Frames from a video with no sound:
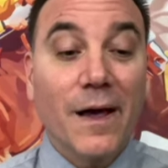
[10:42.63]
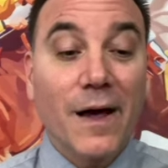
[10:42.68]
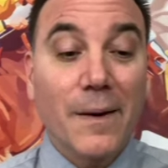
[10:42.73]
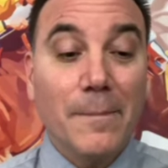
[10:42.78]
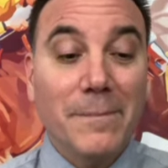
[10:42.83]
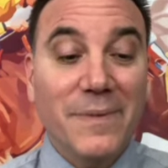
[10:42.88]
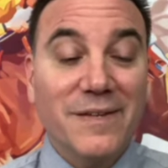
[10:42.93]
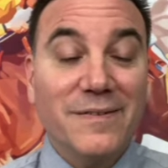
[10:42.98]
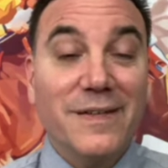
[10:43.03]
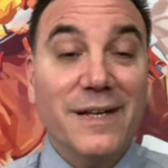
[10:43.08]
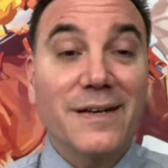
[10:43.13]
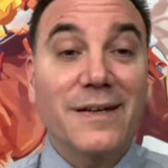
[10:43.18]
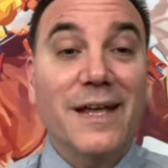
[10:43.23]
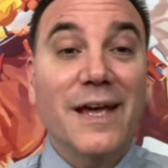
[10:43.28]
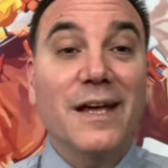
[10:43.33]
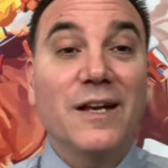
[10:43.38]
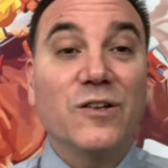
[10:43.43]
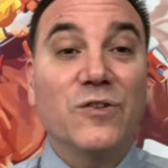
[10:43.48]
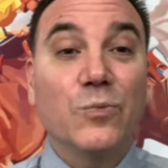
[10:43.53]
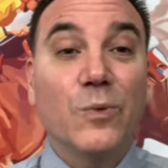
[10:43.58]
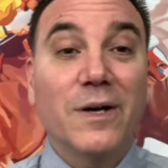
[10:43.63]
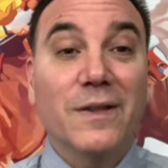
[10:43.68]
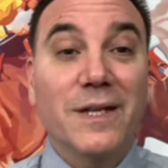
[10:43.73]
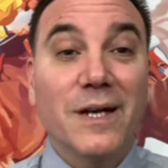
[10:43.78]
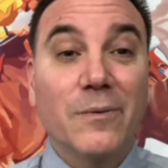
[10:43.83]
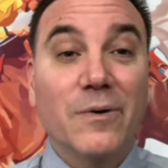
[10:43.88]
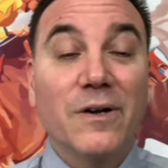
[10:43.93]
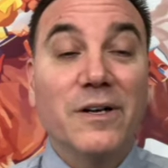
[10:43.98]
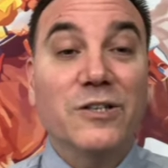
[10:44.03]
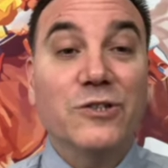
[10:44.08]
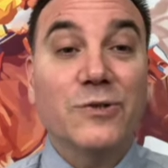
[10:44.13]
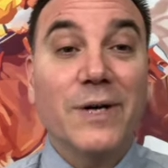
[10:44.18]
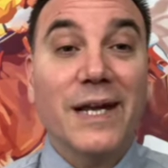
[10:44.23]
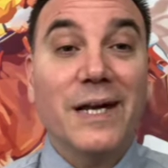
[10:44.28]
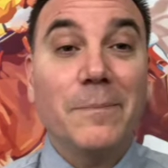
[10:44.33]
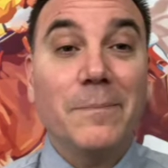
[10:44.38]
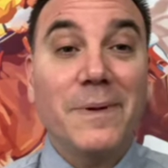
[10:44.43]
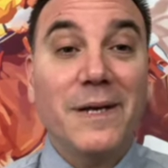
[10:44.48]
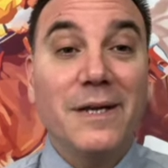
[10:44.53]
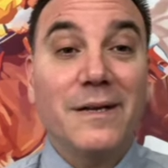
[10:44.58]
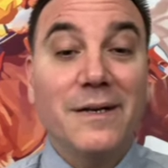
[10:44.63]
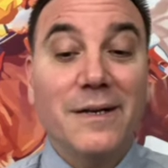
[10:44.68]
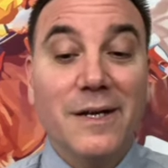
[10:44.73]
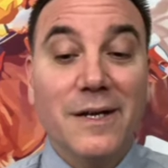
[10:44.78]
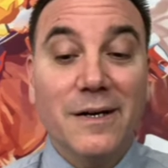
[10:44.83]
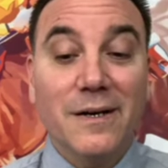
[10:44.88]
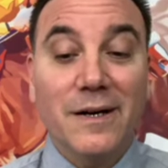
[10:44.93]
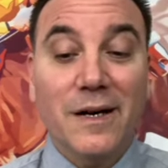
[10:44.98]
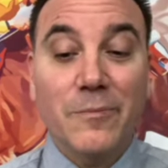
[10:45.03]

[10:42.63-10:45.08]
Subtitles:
Mystik Dan is one that I'm going to try to beat in here.